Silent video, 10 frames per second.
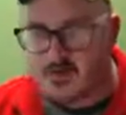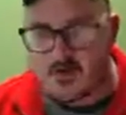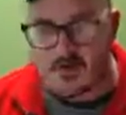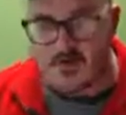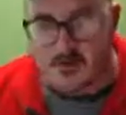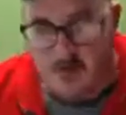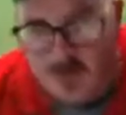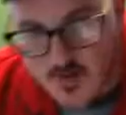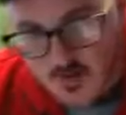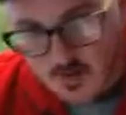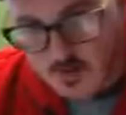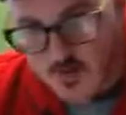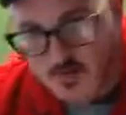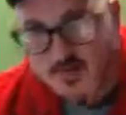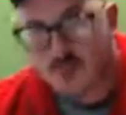Awesome. Well,
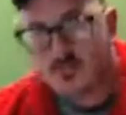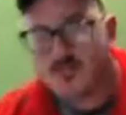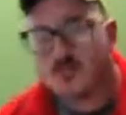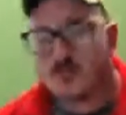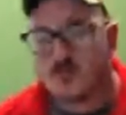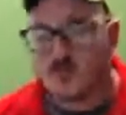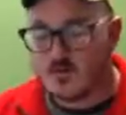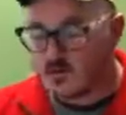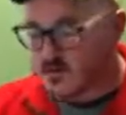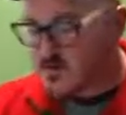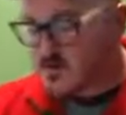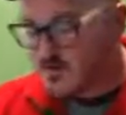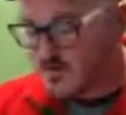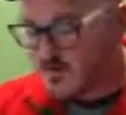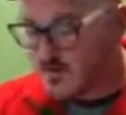welcome to
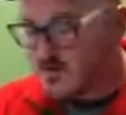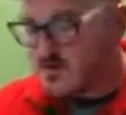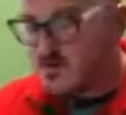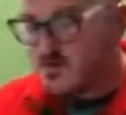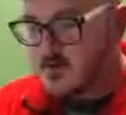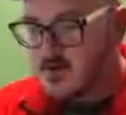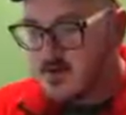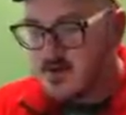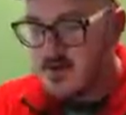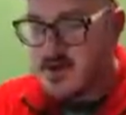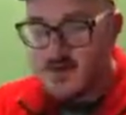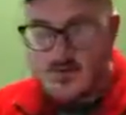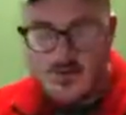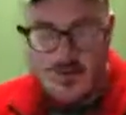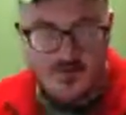another camp
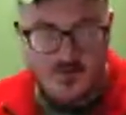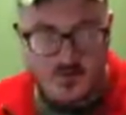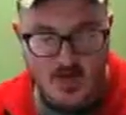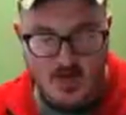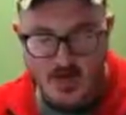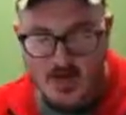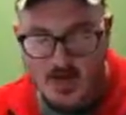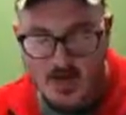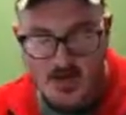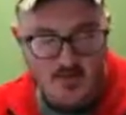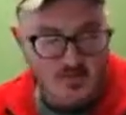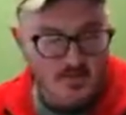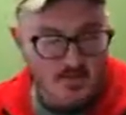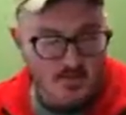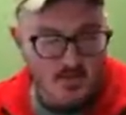classroom online with
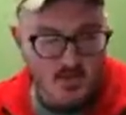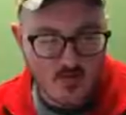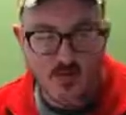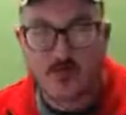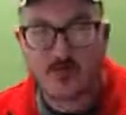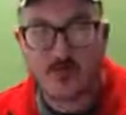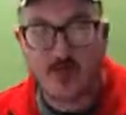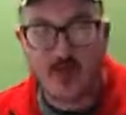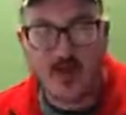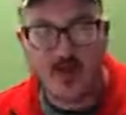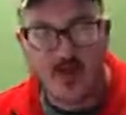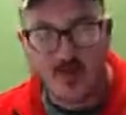South Mountain YMCA.